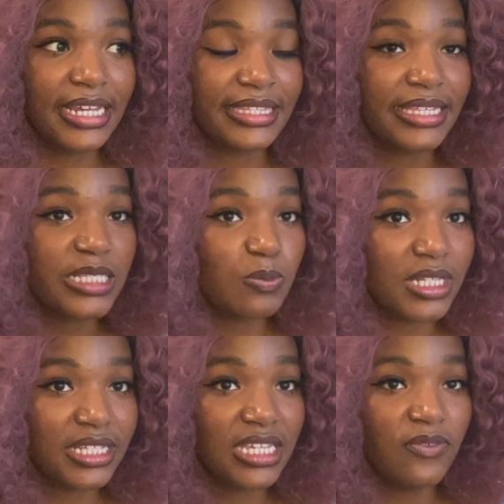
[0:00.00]
like
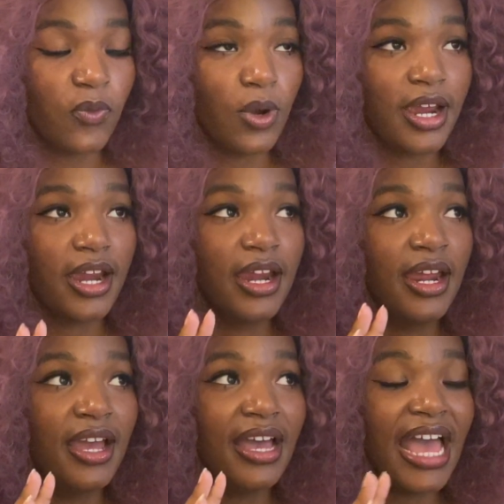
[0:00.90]
disbelief, or
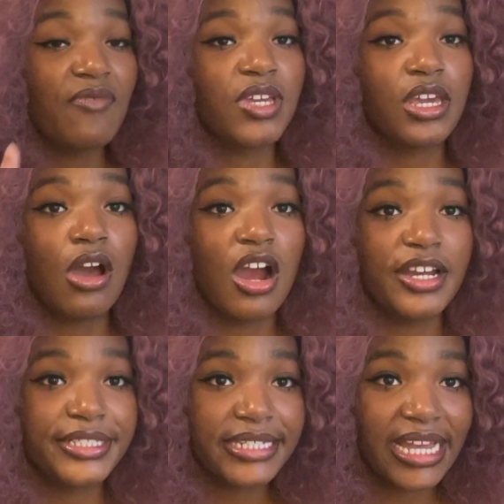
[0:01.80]
having a
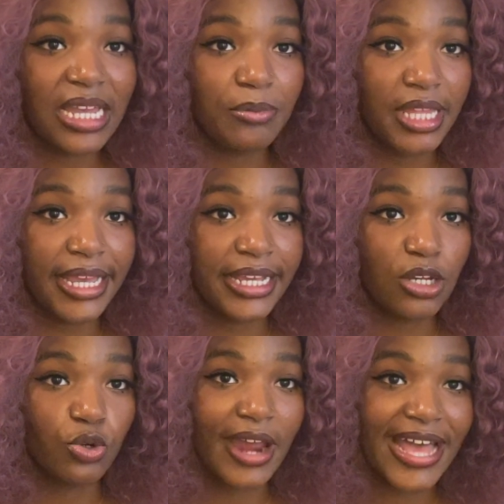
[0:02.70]
hard time
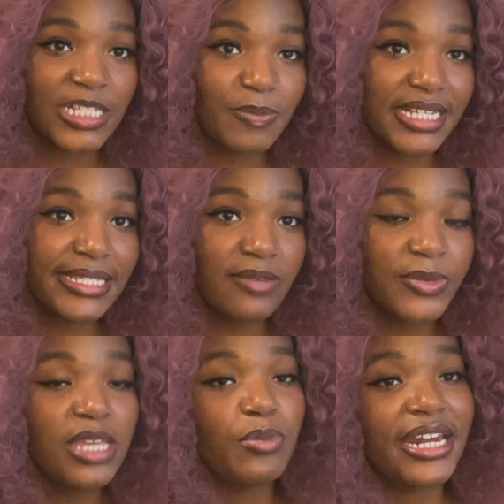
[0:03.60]
like grasping
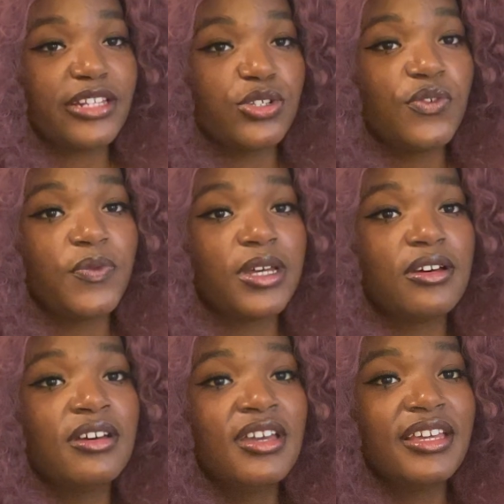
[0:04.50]
something, but I do
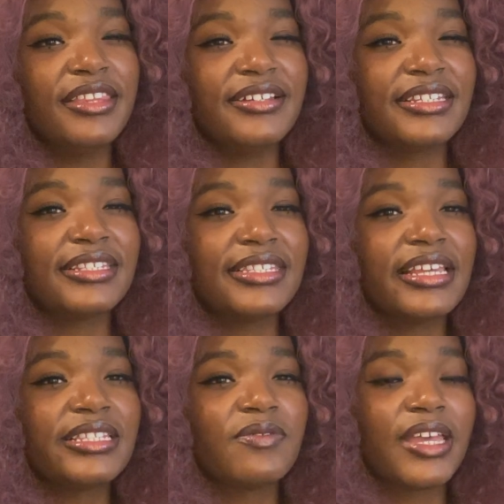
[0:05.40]
feel there's a
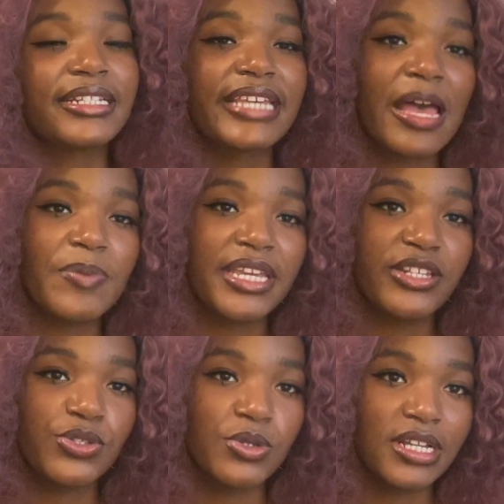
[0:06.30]
sense of like tapping
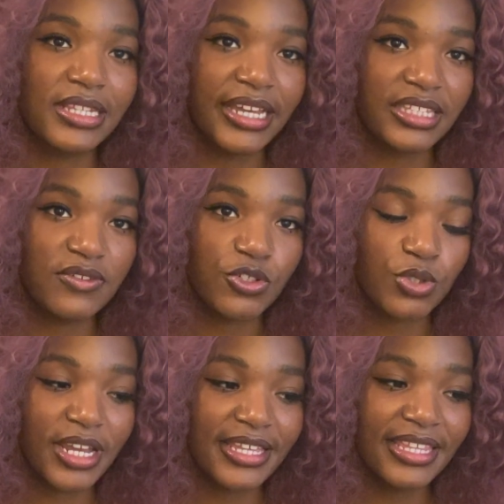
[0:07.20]
into collective
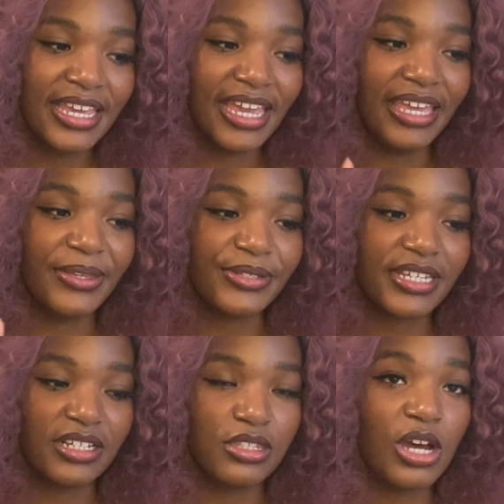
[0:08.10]
strength, and there's
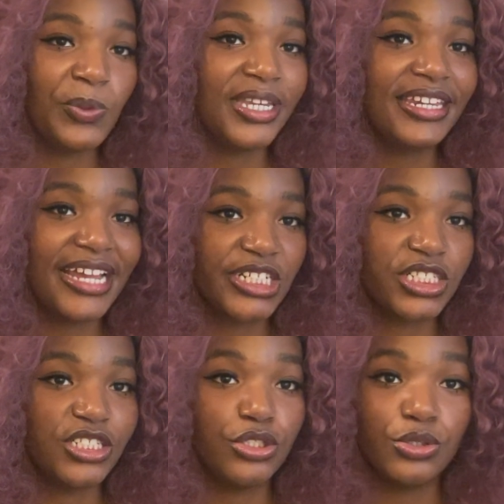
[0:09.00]
like, no, we can
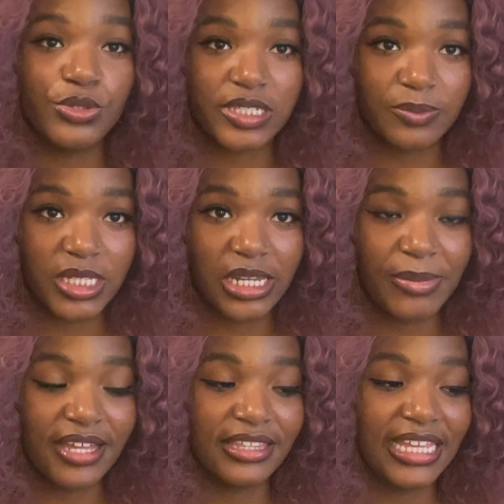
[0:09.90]
actually do something
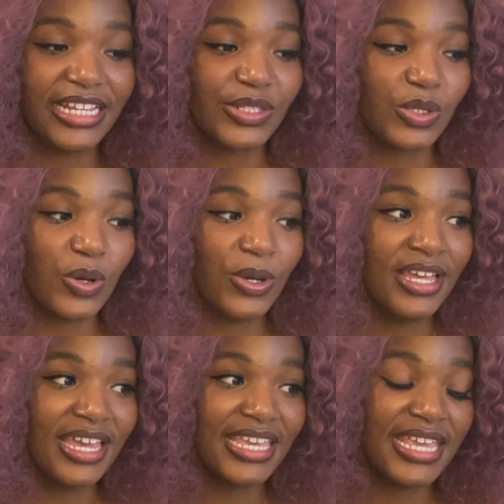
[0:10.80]
about that. So
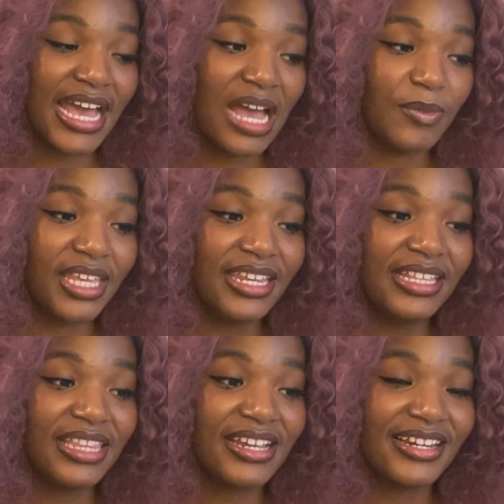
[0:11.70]
yeah, I'm
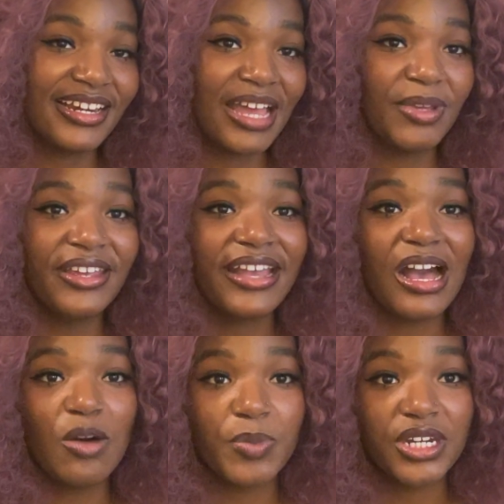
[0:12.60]
getting there. I'm hearing
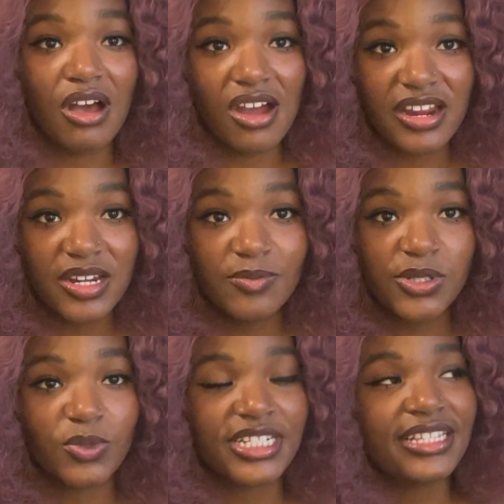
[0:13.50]
up in
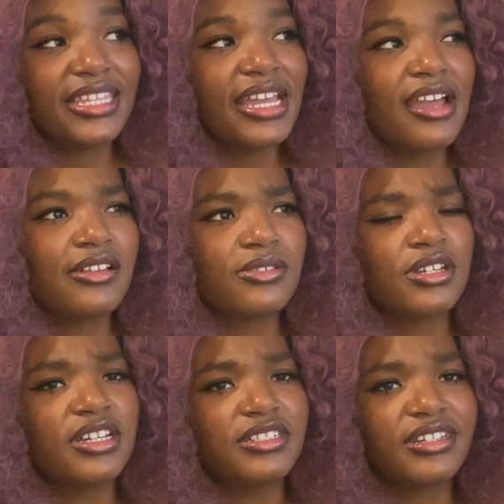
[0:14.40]
arms, which I think I also
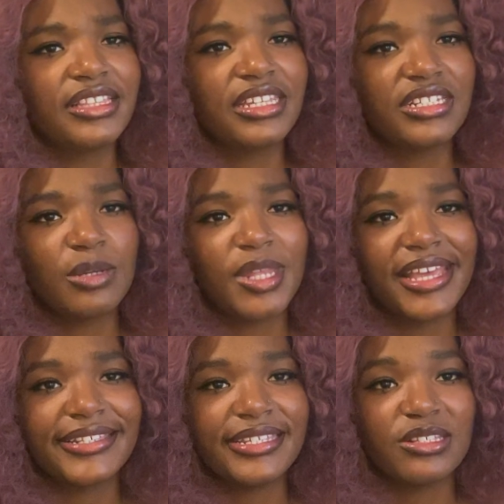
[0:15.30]
heard during the
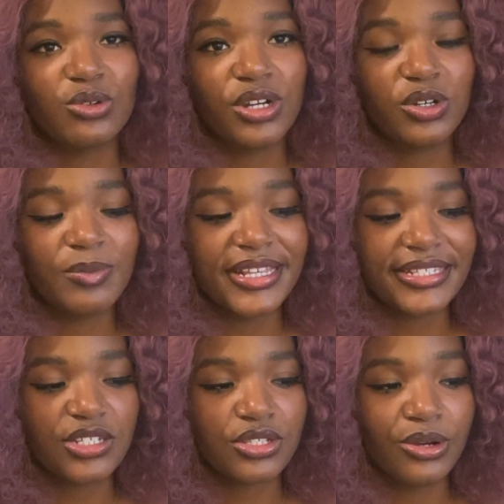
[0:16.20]
Gemini season oracle
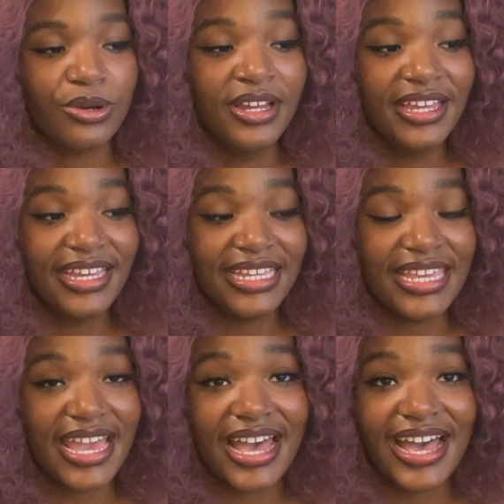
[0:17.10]
message. So
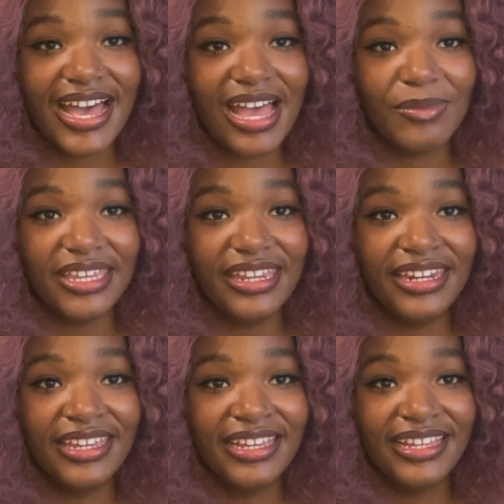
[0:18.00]
yeah, I
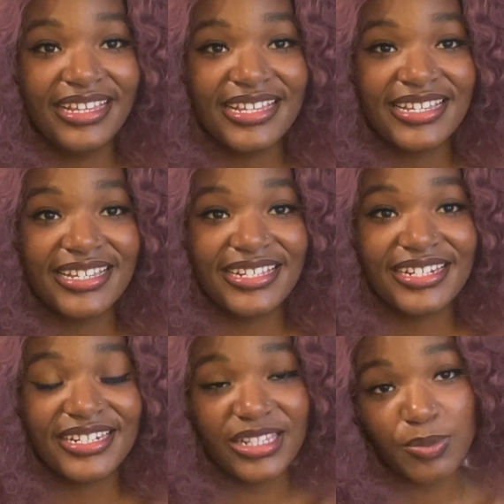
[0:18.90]
mean,
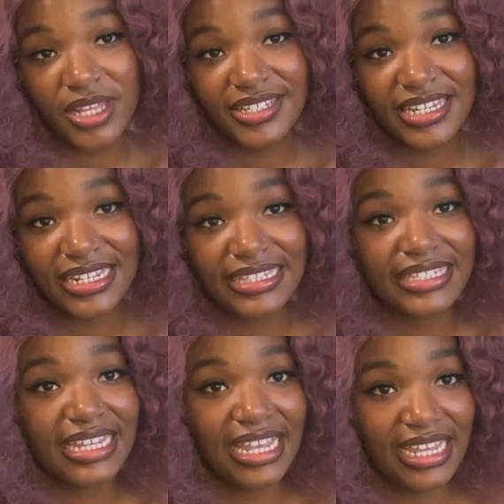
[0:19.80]
shit's about to get
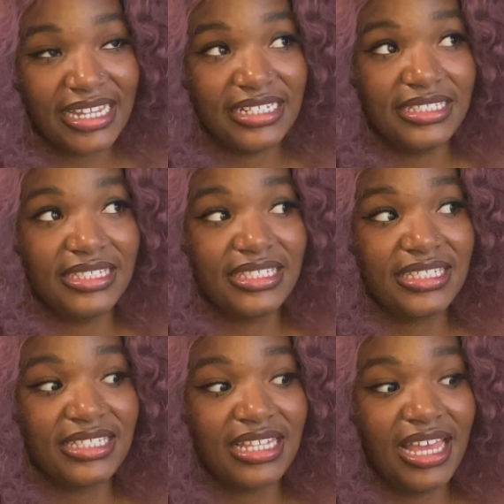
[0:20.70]

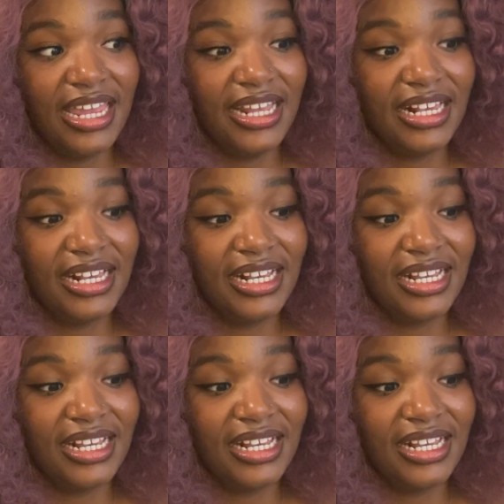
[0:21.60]
intense. Like,